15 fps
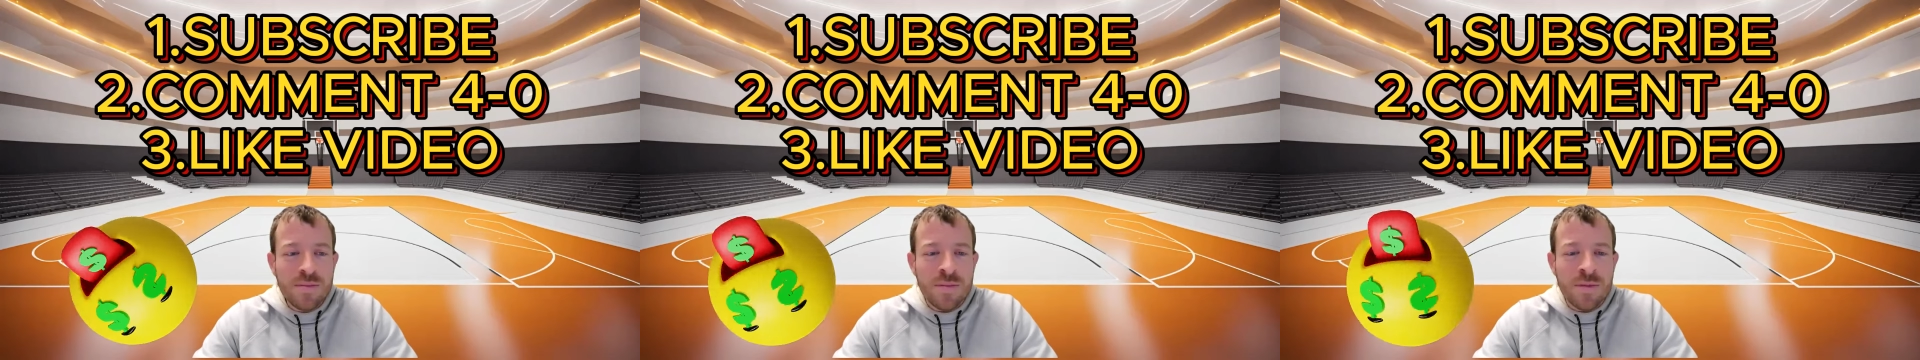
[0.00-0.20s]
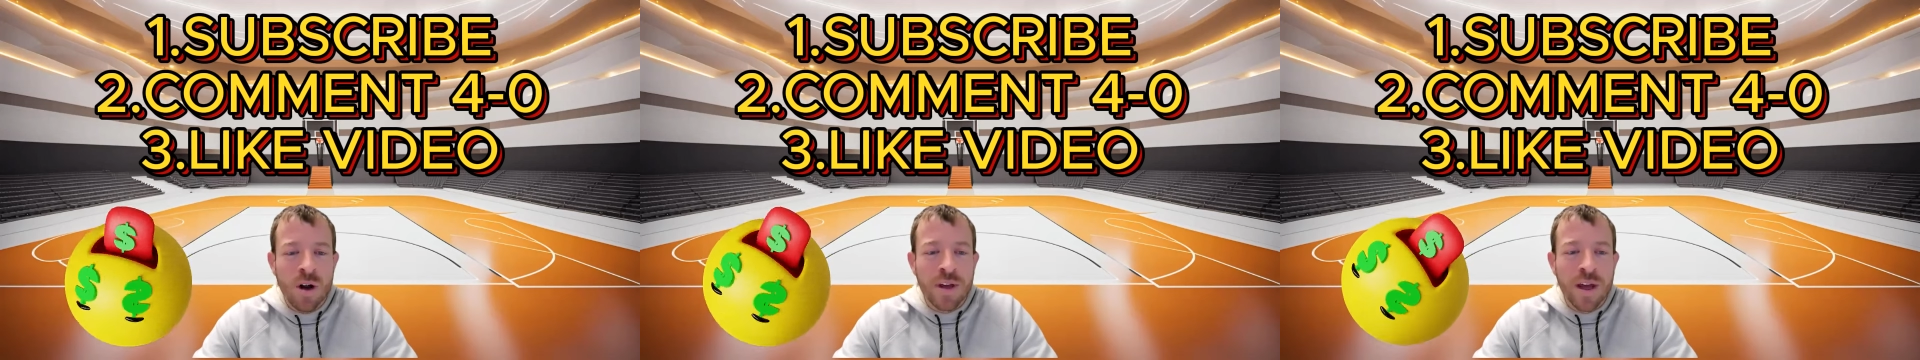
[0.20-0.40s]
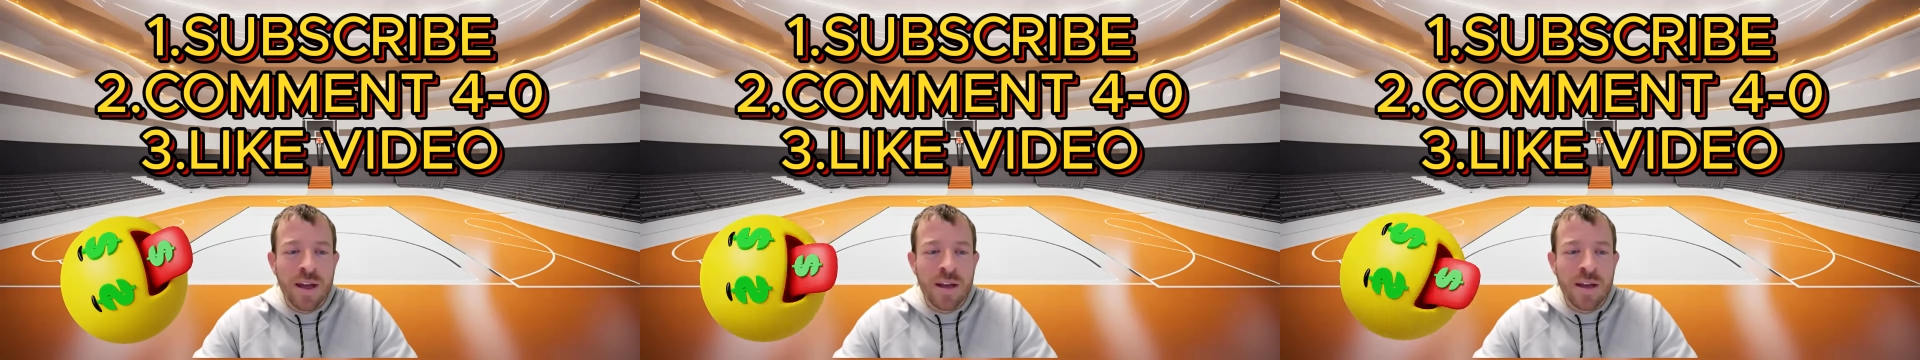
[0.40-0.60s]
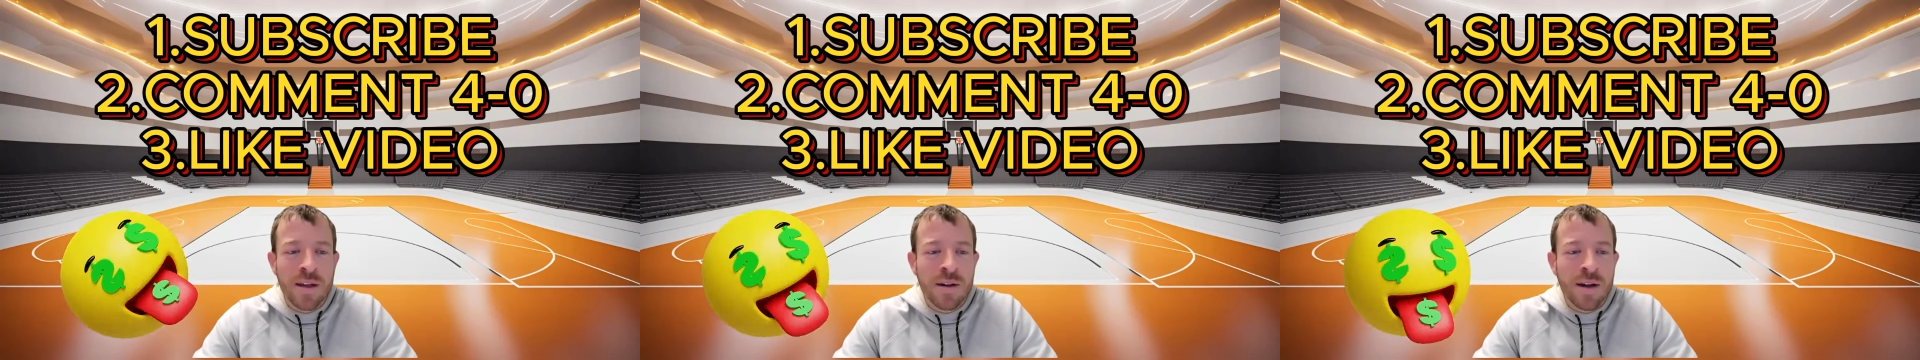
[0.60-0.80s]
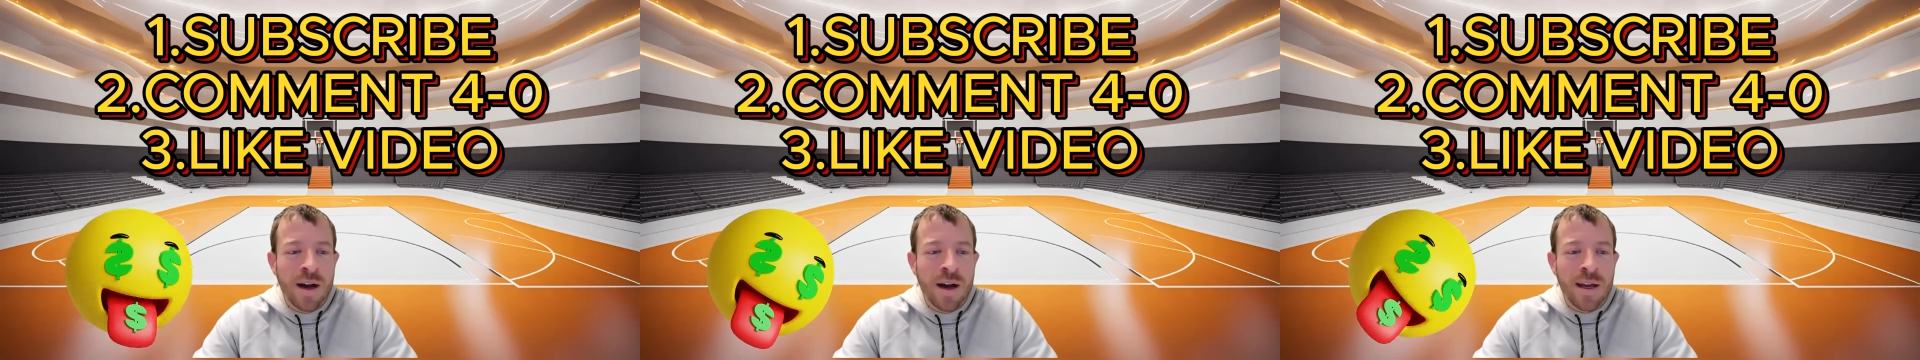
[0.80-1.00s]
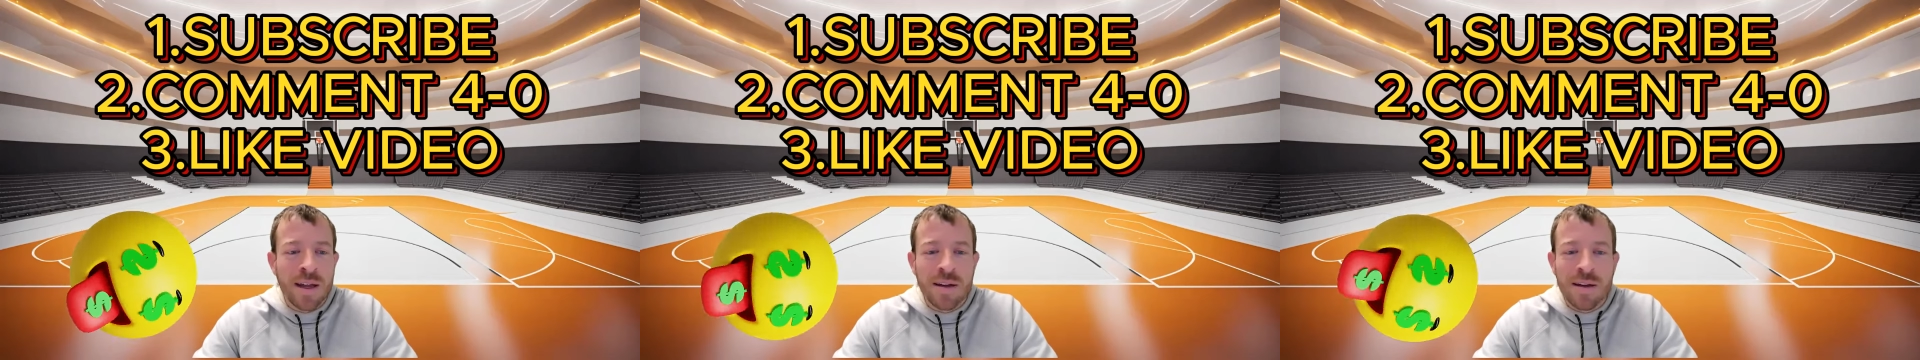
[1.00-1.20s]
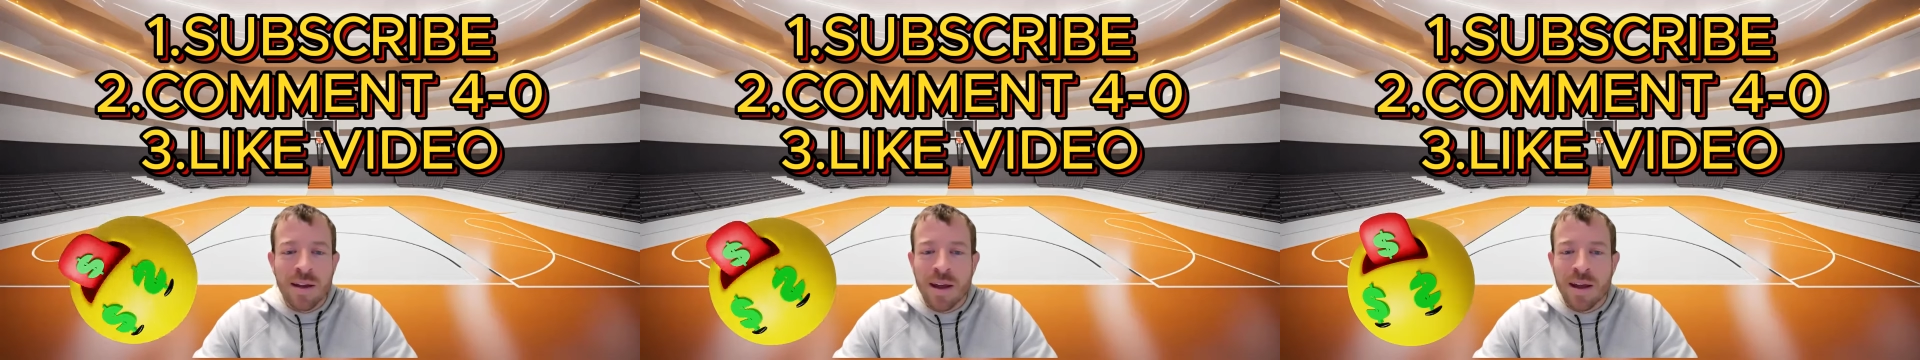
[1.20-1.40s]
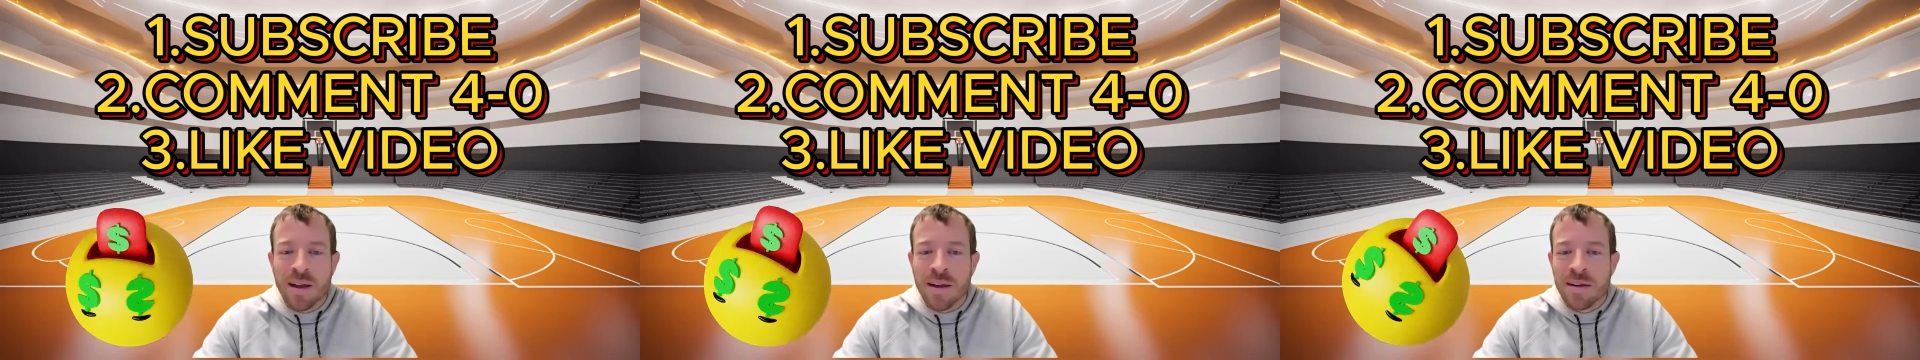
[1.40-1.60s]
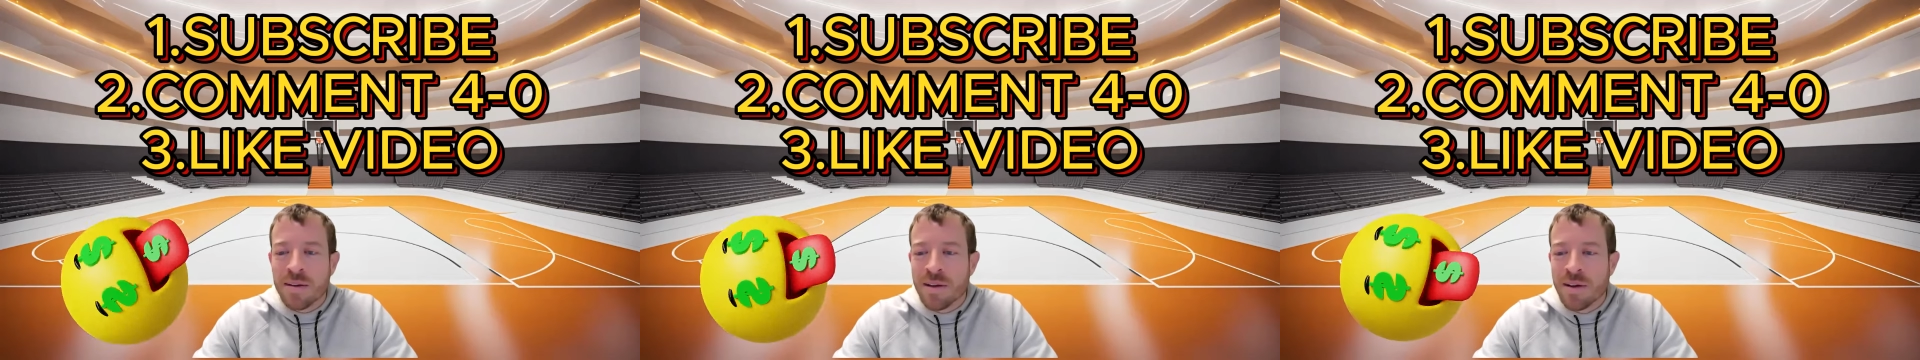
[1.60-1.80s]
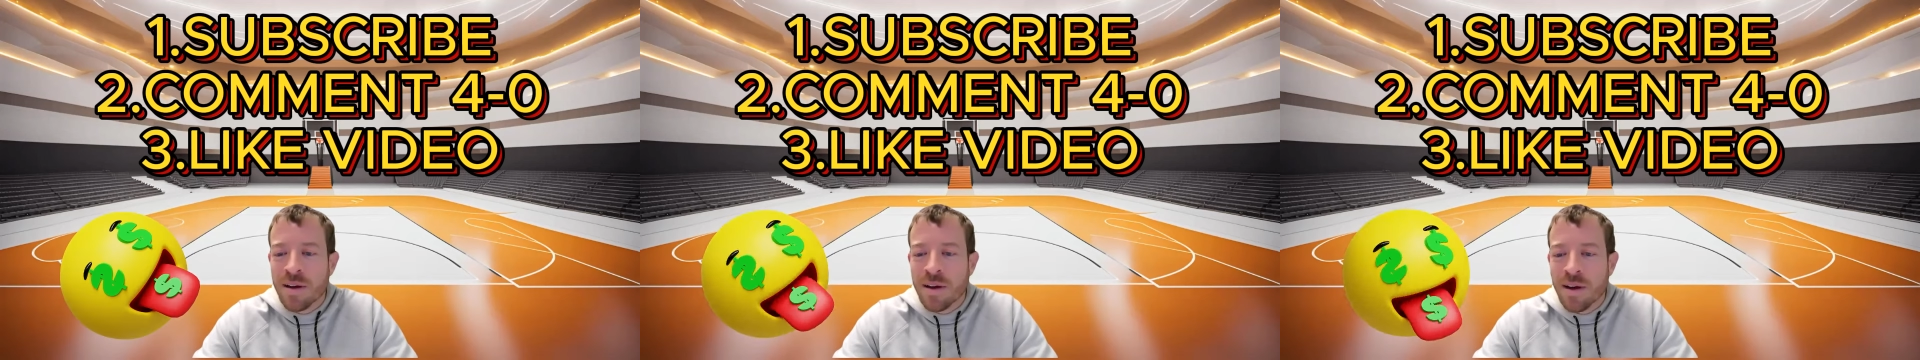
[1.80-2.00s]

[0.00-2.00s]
I'll take it. I can take it.